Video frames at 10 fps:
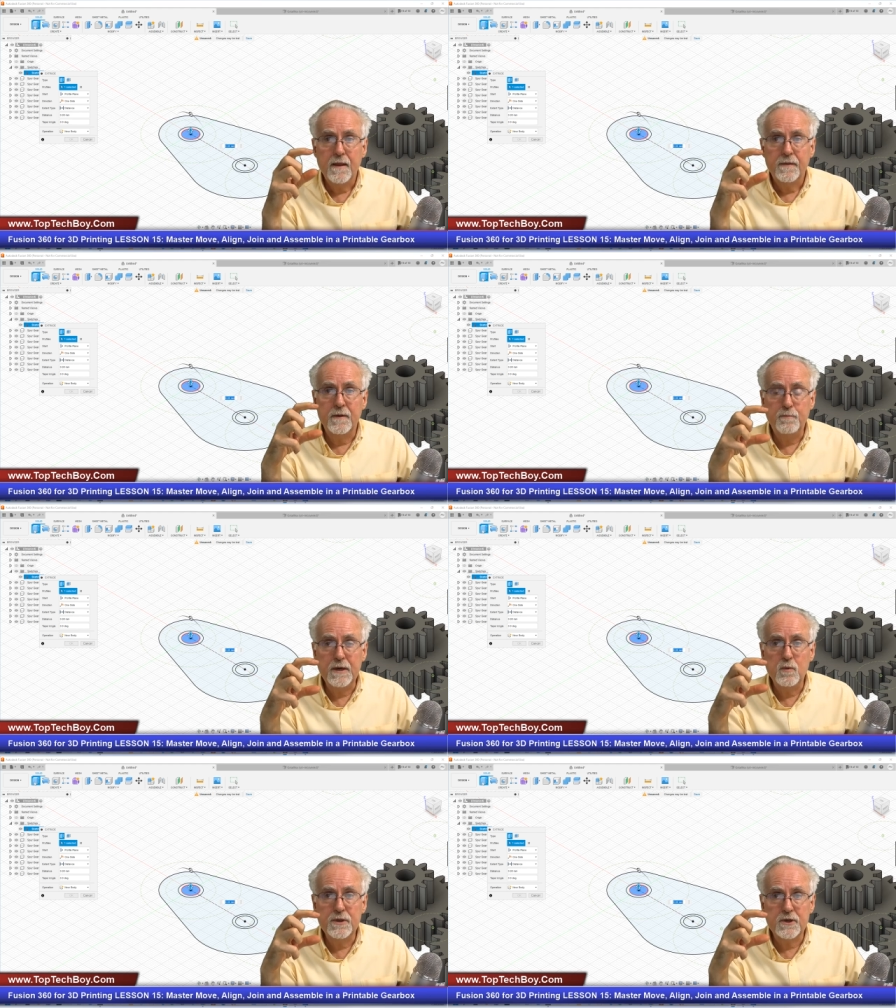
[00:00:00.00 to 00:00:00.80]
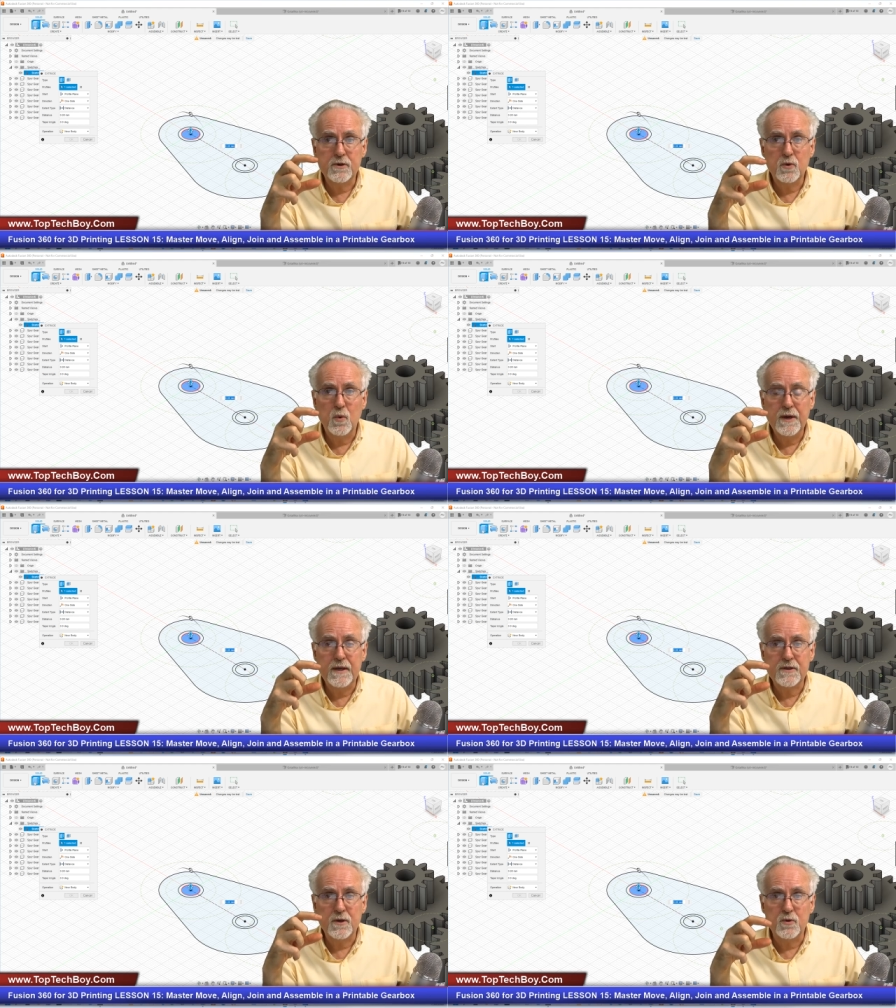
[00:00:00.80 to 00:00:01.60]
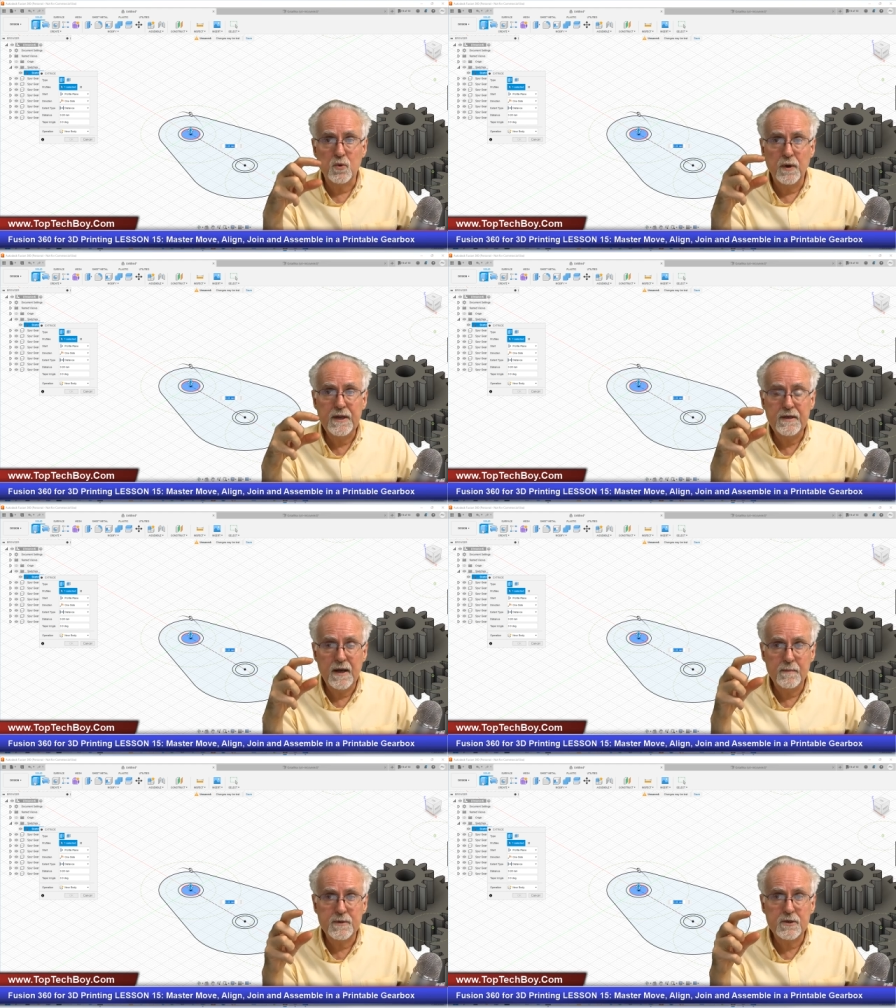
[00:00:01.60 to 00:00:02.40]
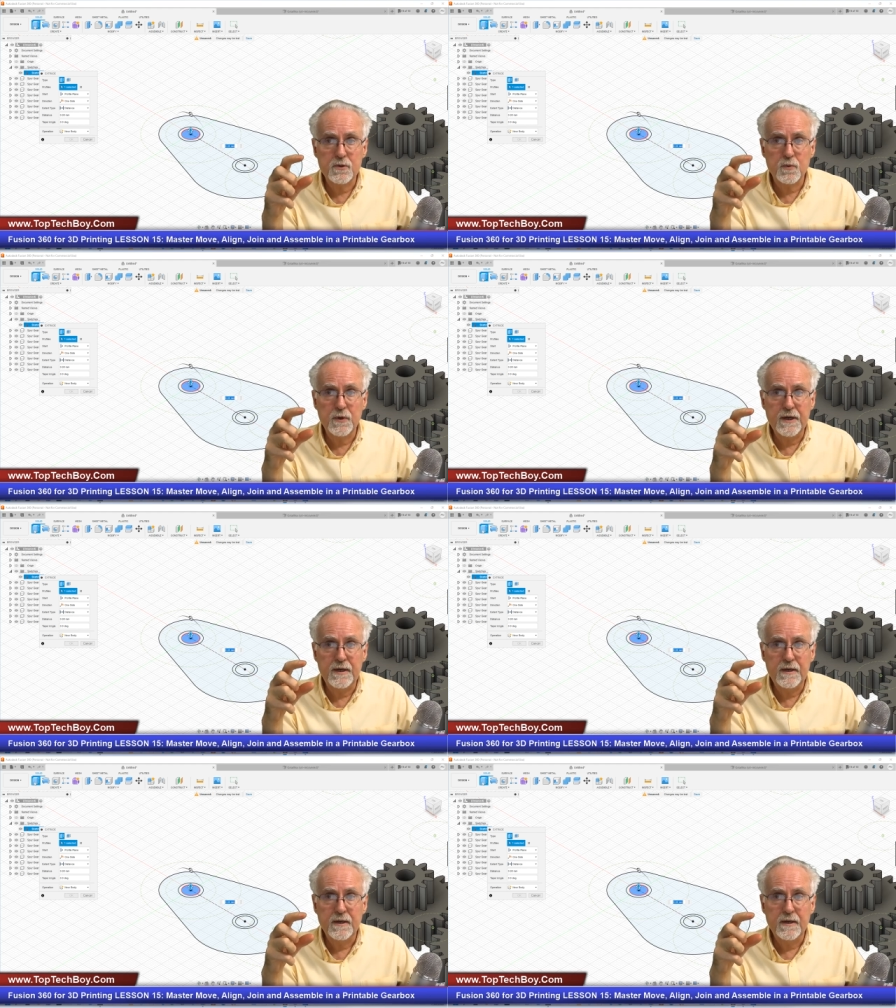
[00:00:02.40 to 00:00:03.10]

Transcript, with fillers: The big ones are 20, so 20 times 3